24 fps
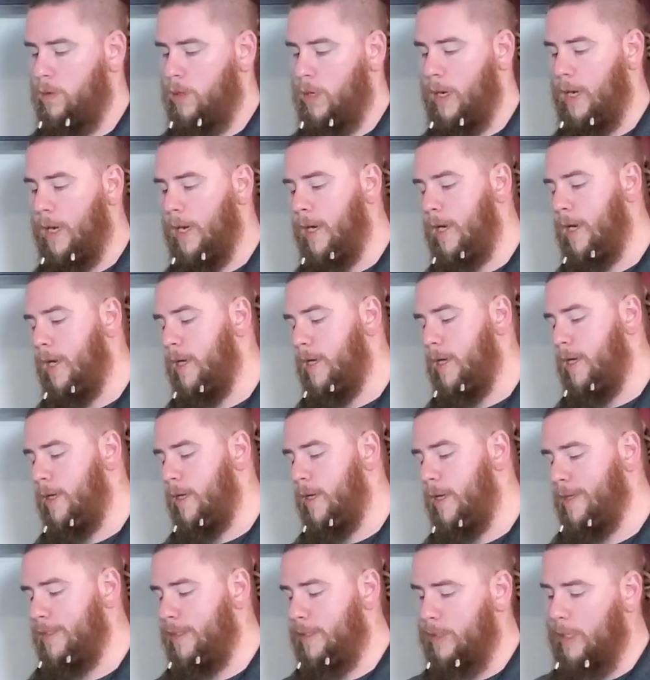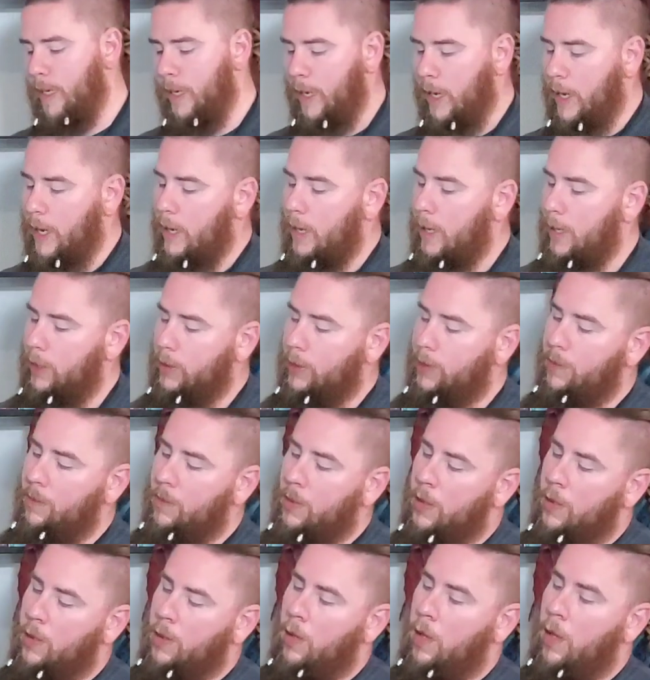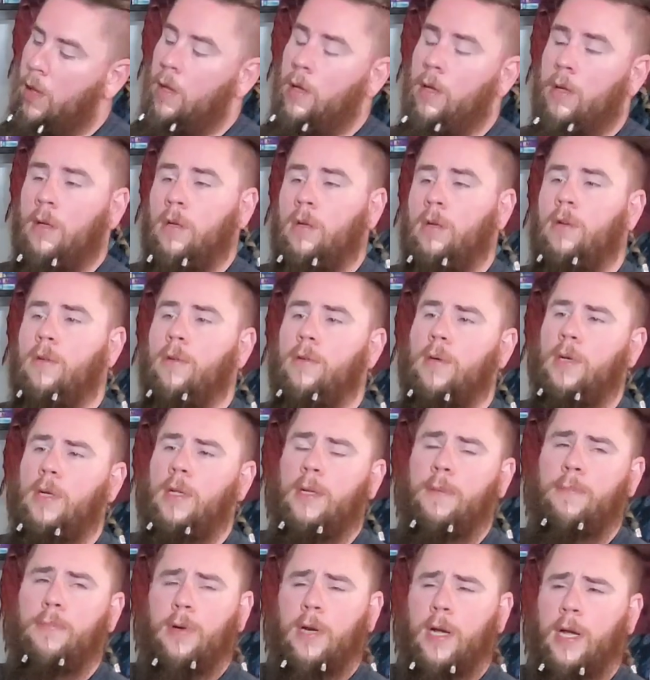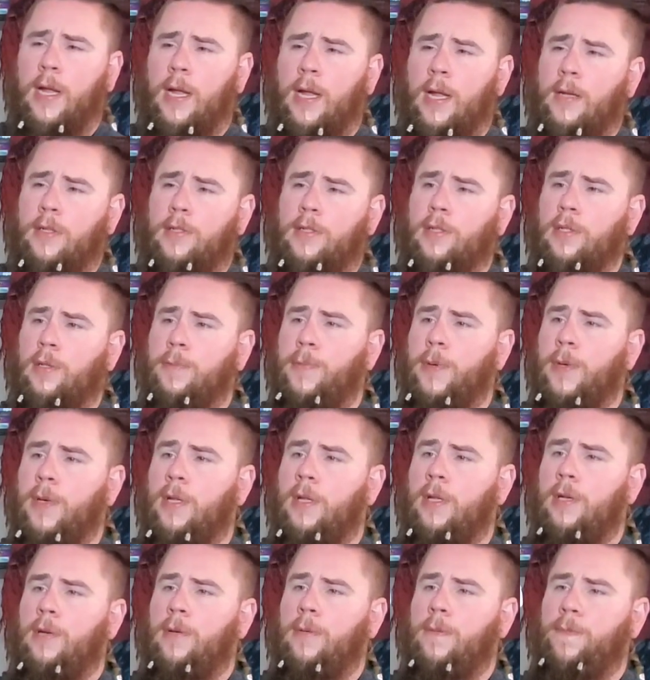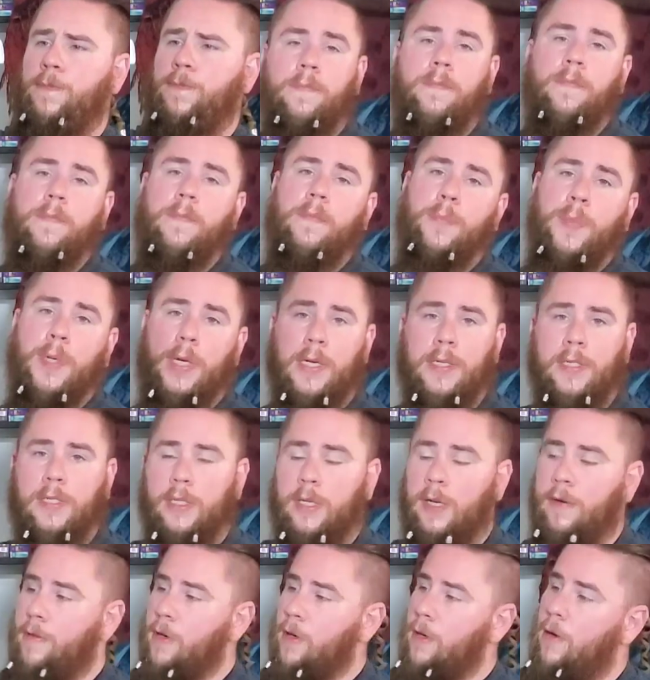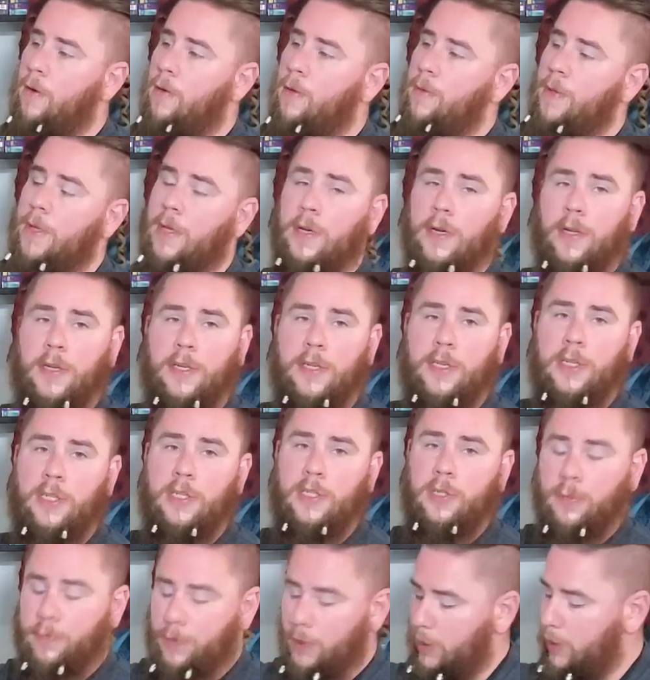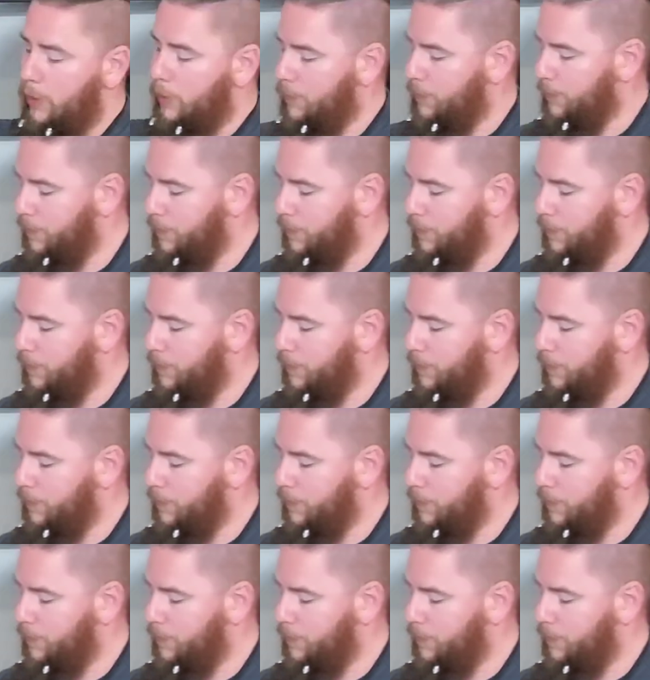Alright, next I got Gorilla Brand Super Glue, because you never know when you're going to need super glue.